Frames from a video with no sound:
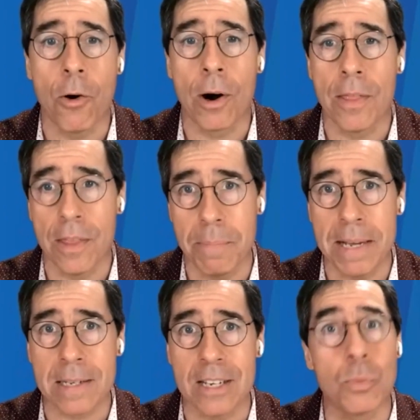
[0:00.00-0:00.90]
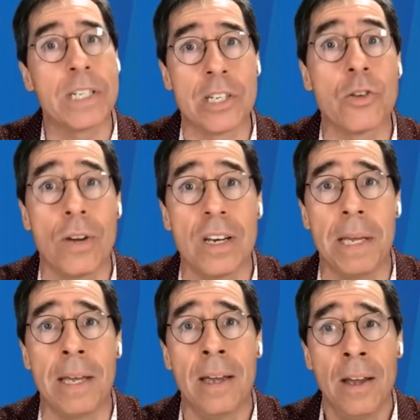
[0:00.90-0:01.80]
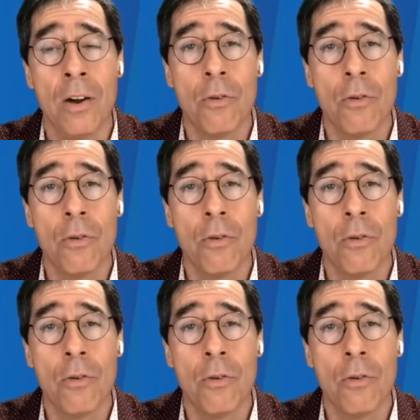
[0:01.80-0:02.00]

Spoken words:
for the business, which is going to be